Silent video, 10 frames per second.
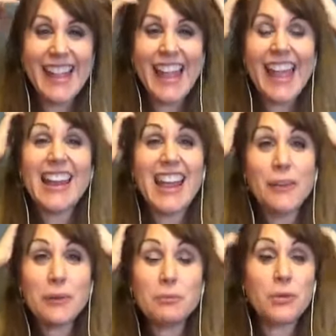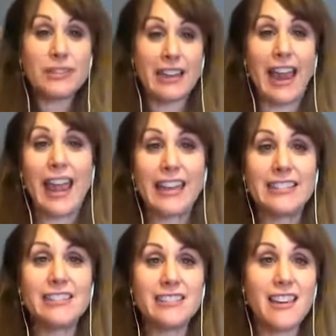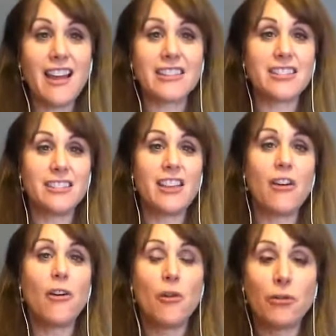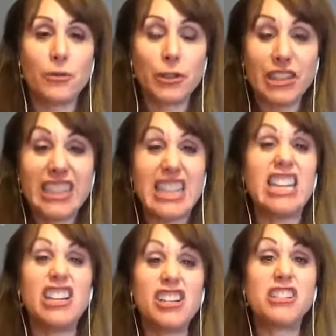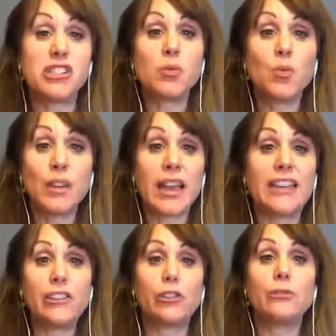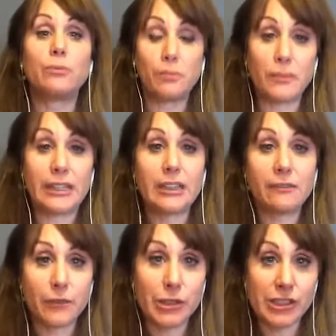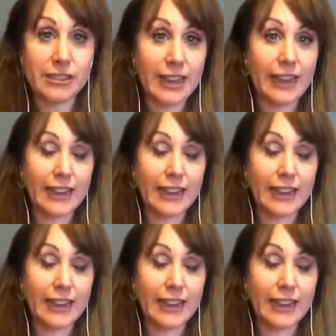And I would pretend not to know for years what I knew in the first date.